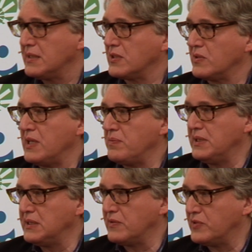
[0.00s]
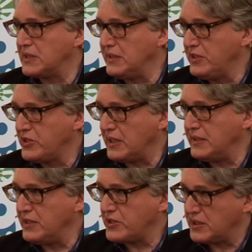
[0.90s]
So capitalism was initially
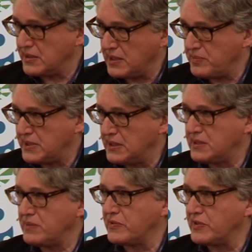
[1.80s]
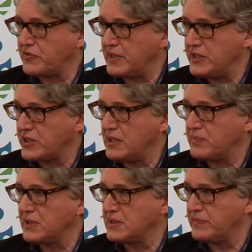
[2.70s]
national capitalism. It was French
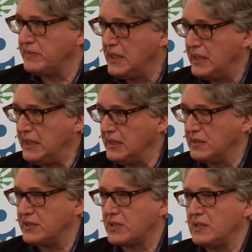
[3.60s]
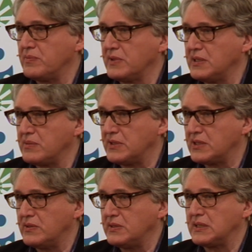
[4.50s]
capitalism, English capitalism, and
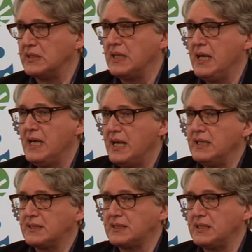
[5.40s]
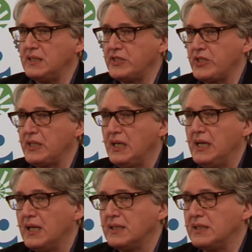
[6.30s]
so on and so on. As such,
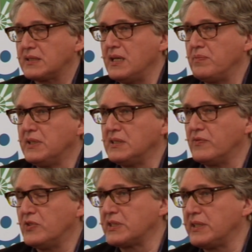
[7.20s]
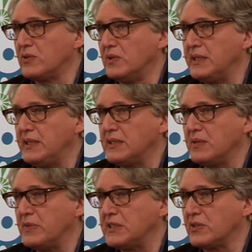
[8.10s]
this capitalism was
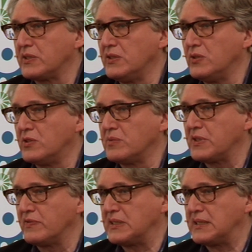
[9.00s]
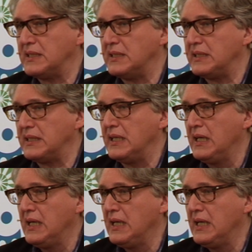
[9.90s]
regulated by certain norms of society